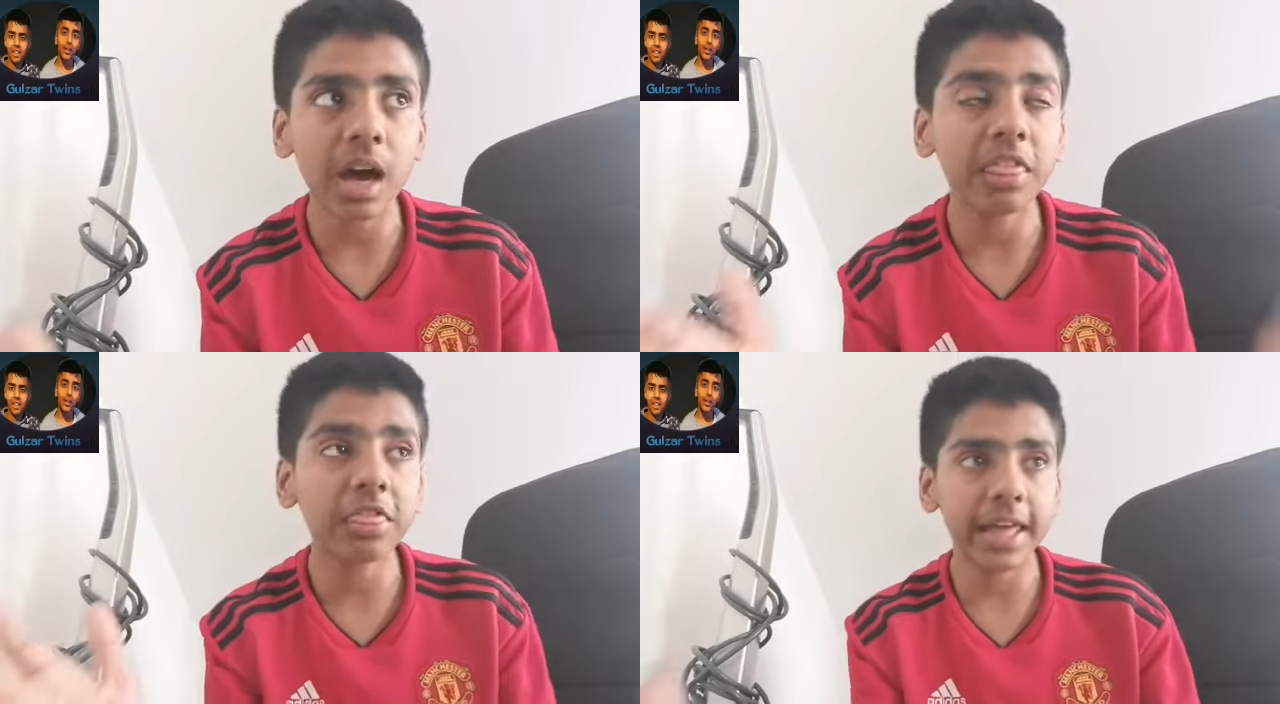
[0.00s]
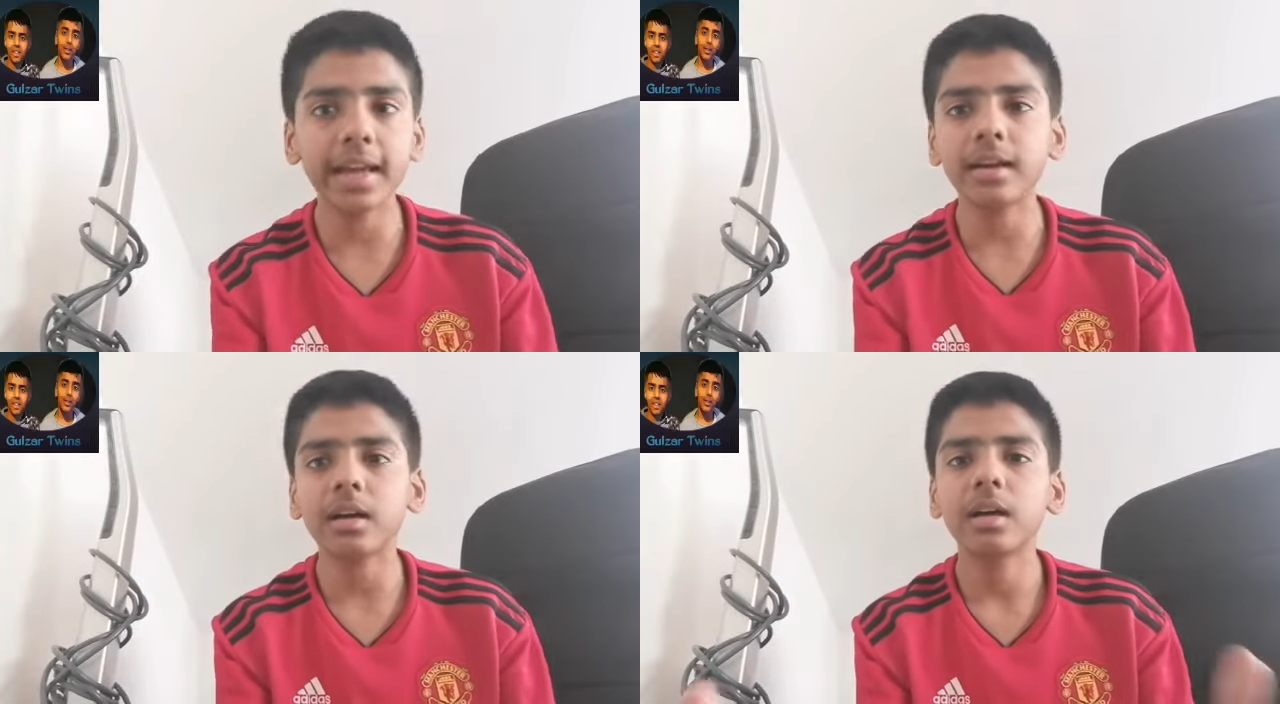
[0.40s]
I
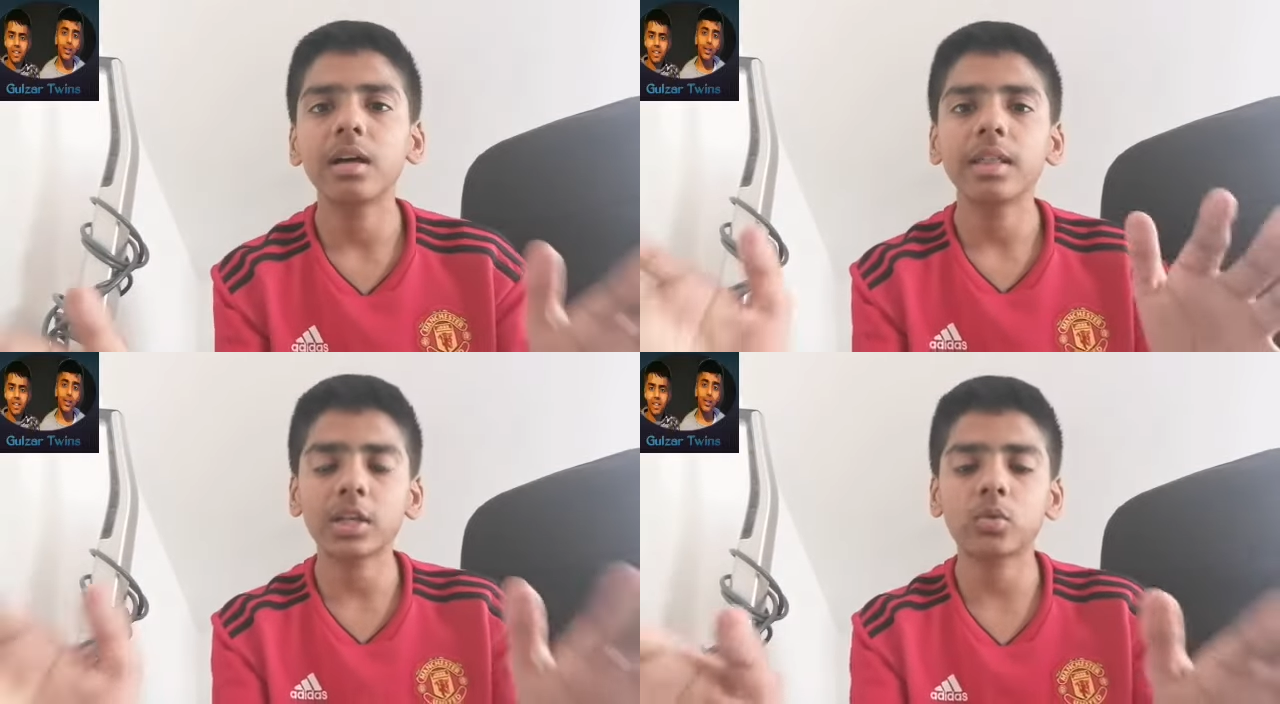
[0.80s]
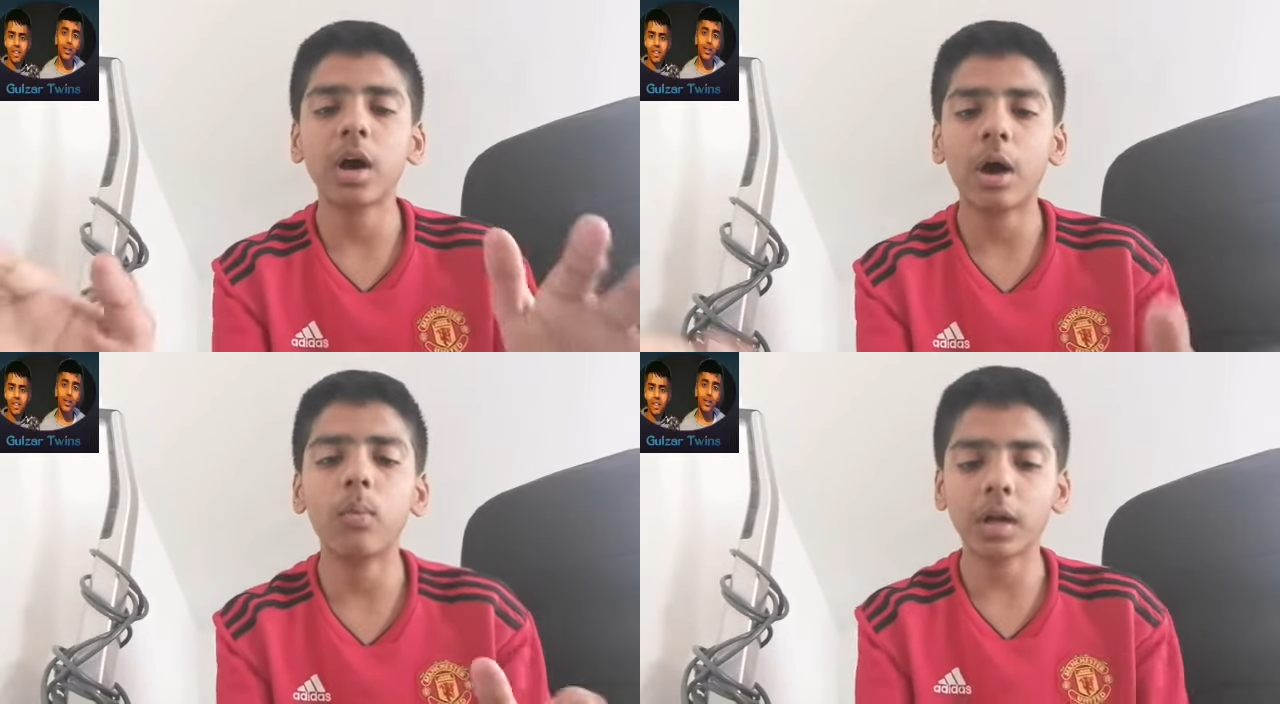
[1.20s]
think. That's
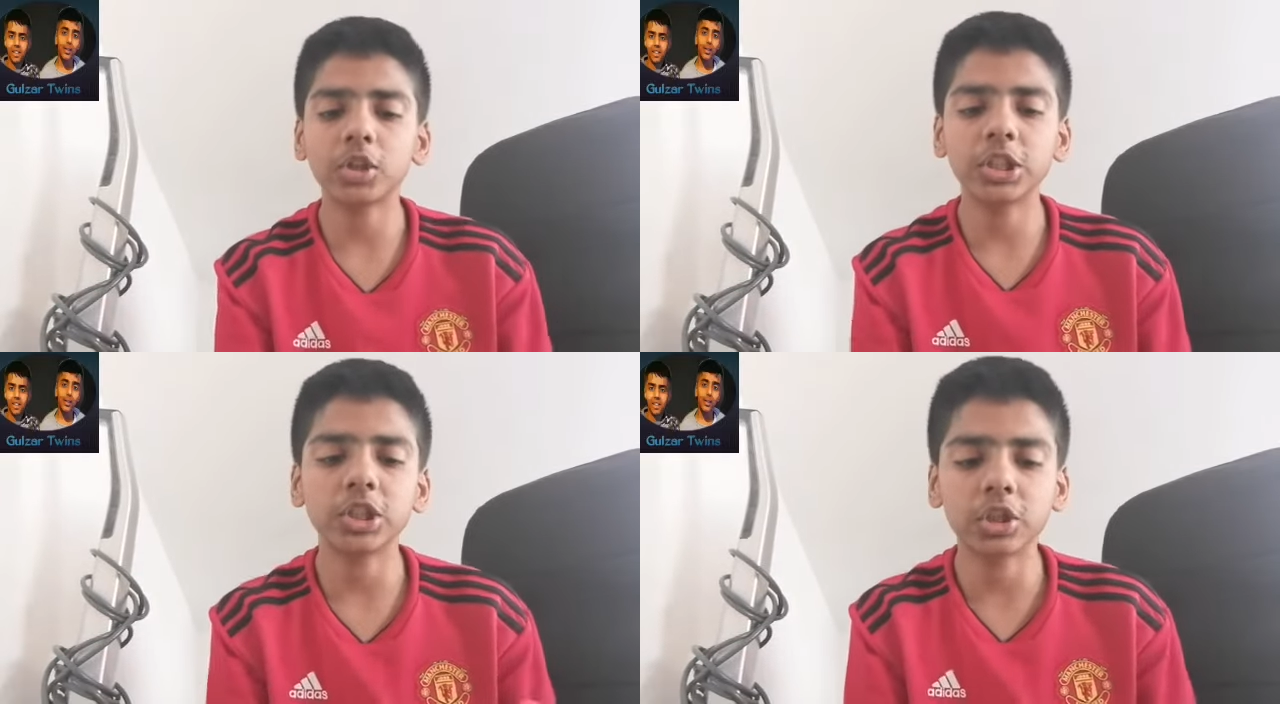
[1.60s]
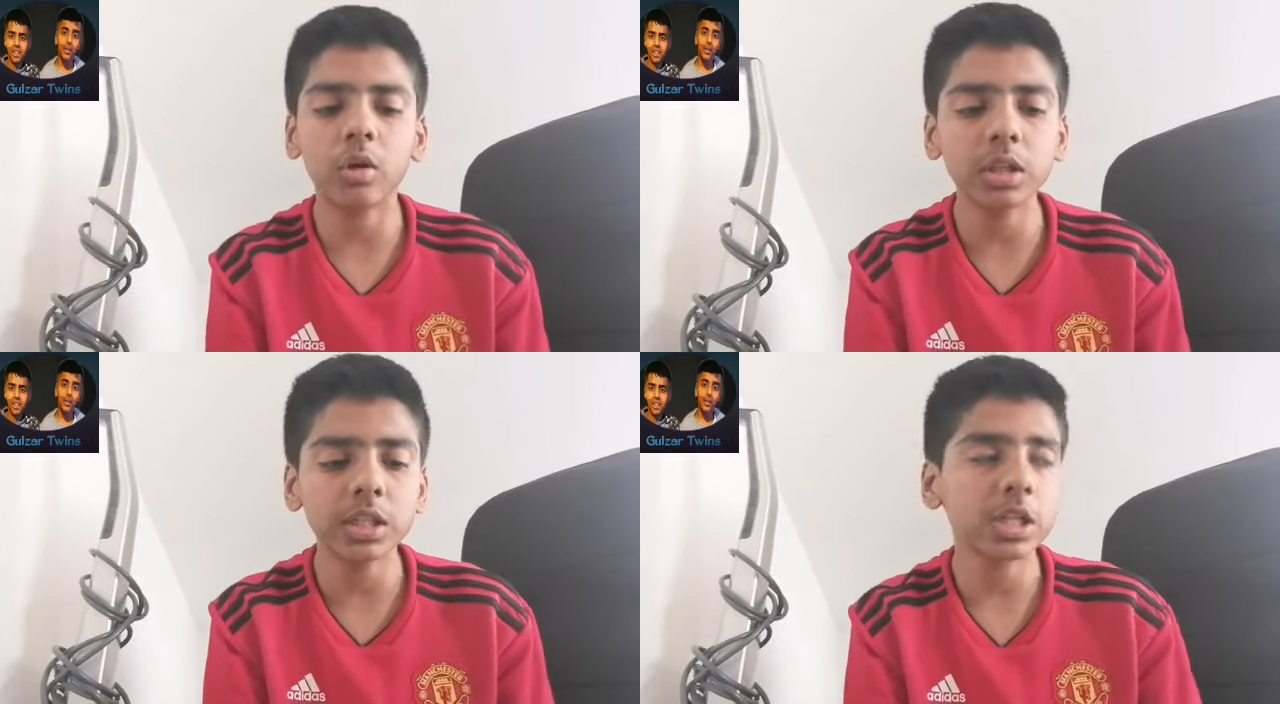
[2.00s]
what our Welsh teacher
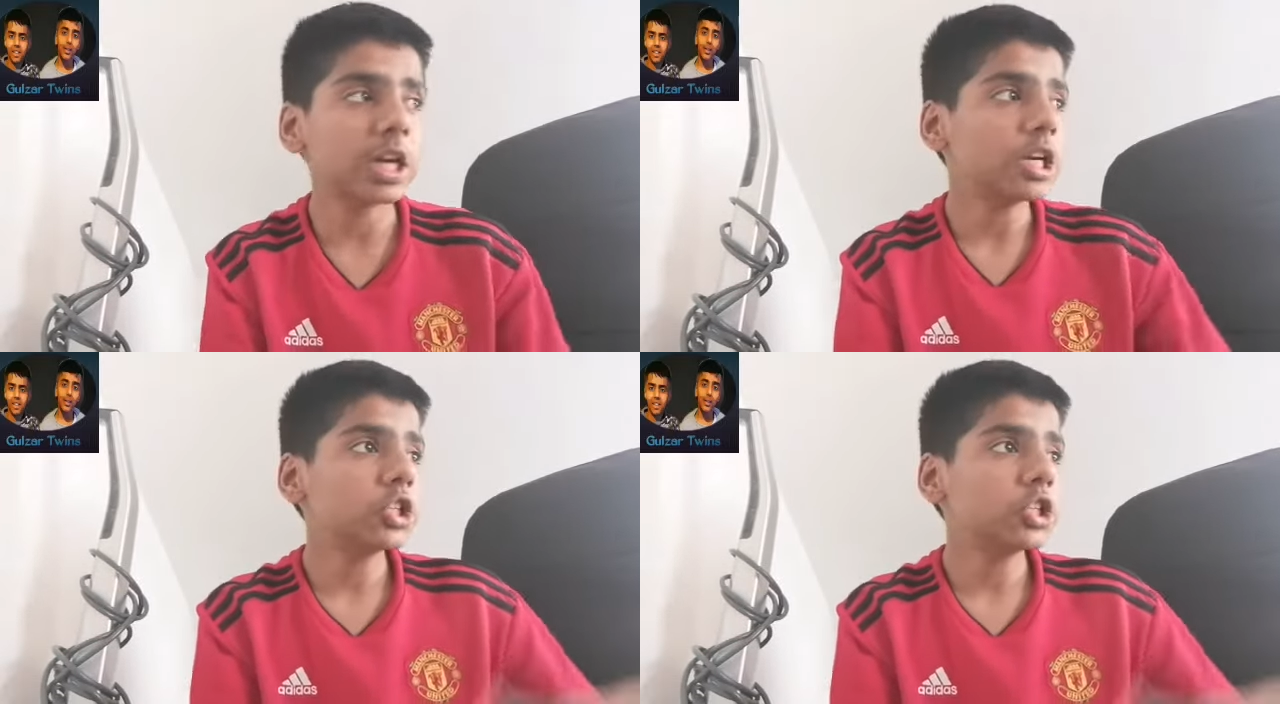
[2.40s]
told us.